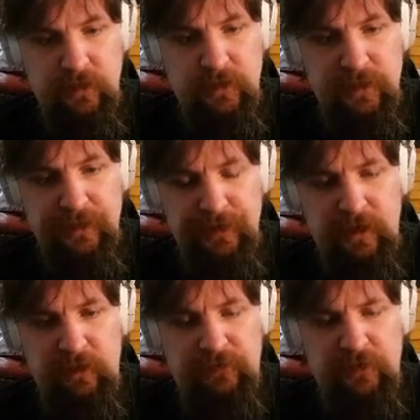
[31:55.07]
Now,
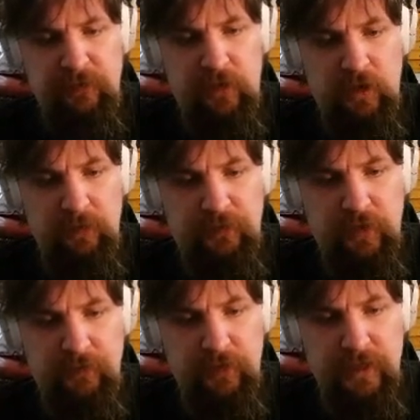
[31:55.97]
there are some herbs
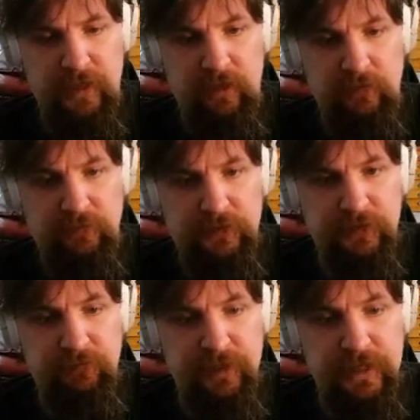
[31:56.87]
over here,
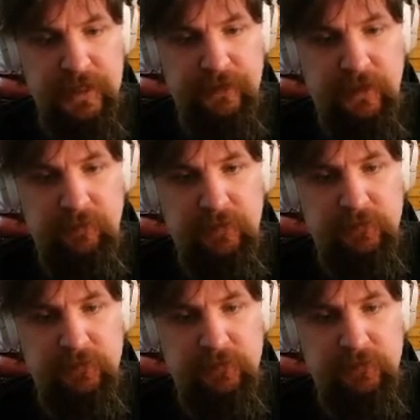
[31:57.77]
should we need them.